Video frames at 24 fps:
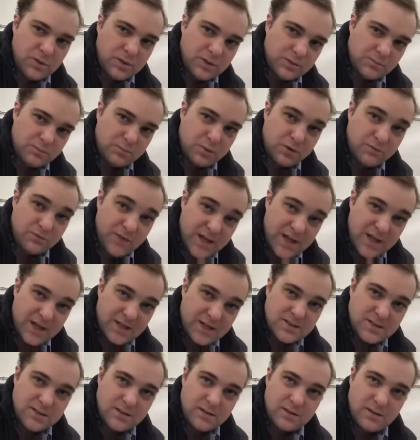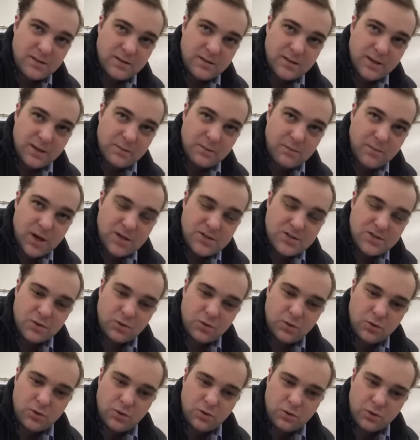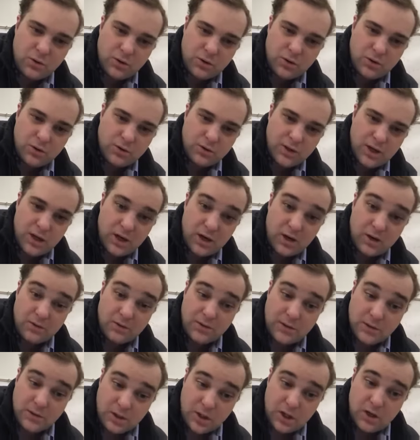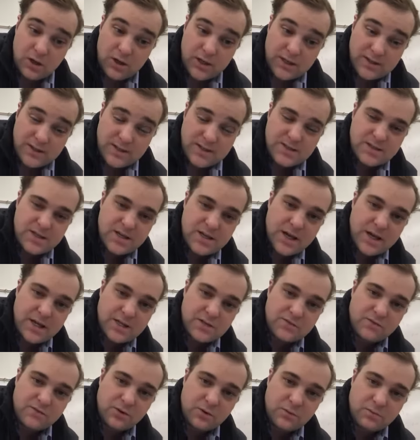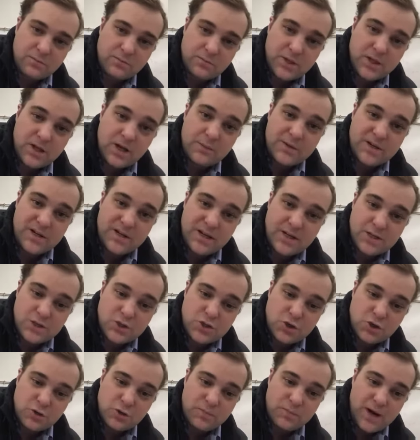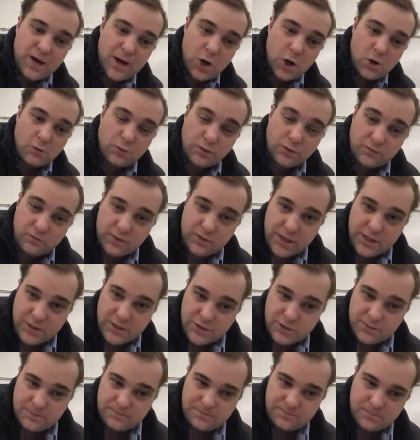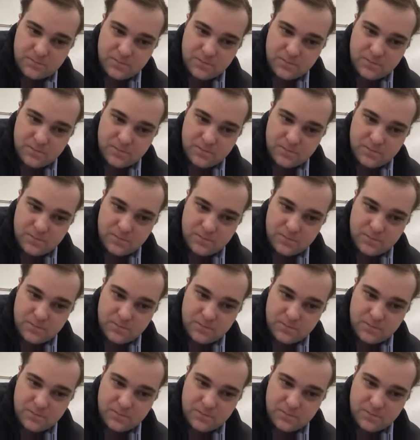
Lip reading: prevent the muscle or the lung in this case from becoming injured by overinflation.